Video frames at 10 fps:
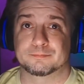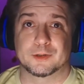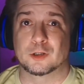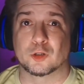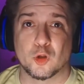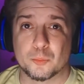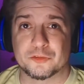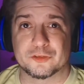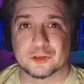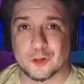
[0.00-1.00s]

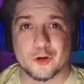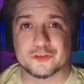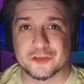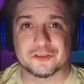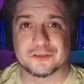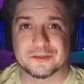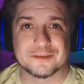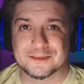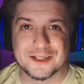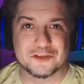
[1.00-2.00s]
globe's largest
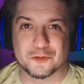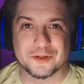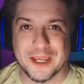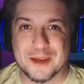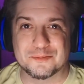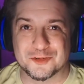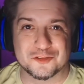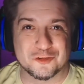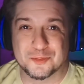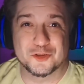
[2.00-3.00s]
digital games
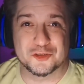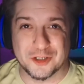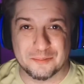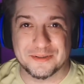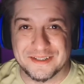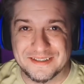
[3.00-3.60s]
distribution company.